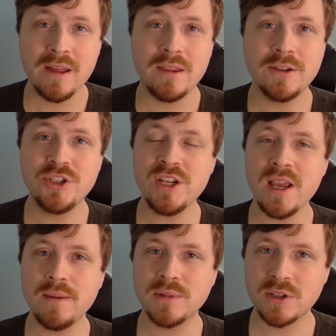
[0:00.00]
the
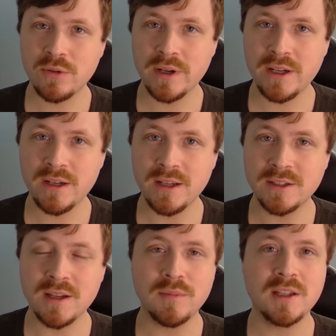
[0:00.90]
GM screen is
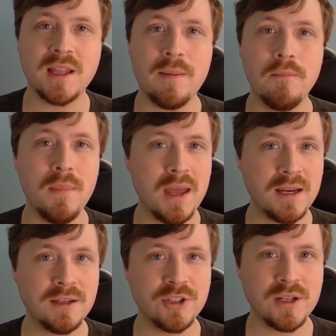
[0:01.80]
something that
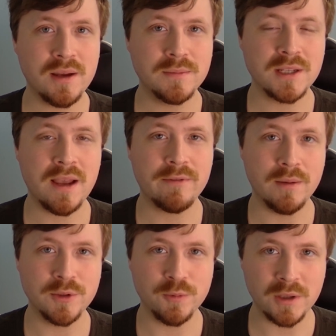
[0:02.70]
many GMs have
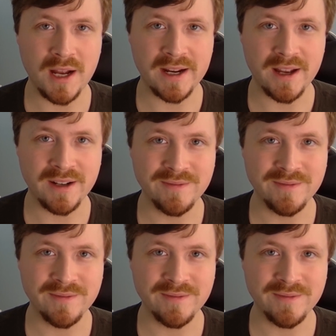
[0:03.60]
come to rely on.